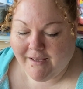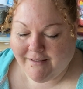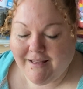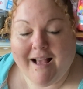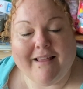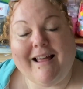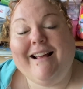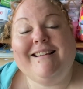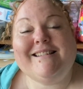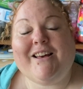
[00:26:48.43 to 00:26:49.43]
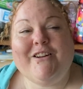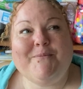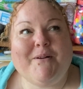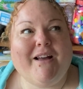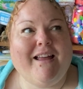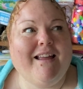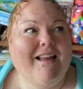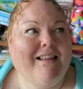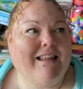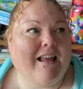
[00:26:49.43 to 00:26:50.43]
yeah, that's kind of my
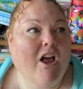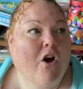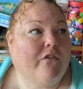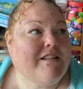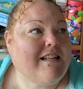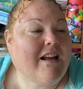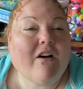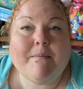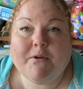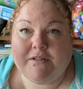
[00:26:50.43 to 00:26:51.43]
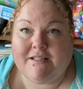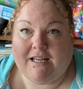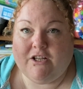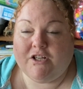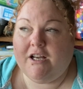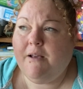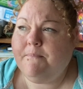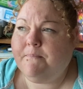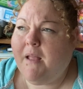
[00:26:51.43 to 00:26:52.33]
thing. Obviously, I am not a teacher.